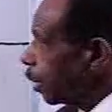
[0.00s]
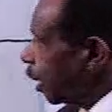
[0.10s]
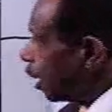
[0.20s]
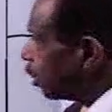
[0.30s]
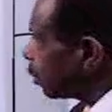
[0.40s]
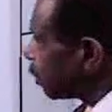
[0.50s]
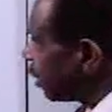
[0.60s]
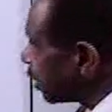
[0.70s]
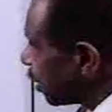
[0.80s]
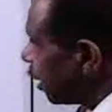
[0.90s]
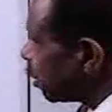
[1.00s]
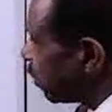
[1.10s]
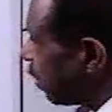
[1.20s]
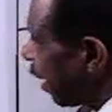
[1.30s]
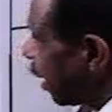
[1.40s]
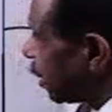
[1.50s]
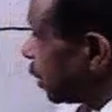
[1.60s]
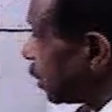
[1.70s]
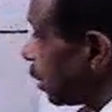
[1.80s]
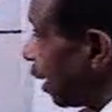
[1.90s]
and you'll see states of mind
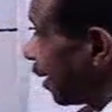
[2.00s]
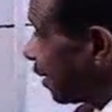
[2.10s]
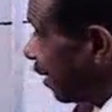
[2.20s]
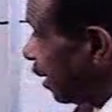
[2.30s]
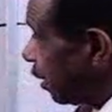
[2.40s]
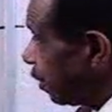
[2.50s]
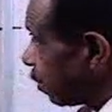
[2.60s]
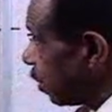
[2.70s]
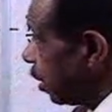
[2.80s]
like these.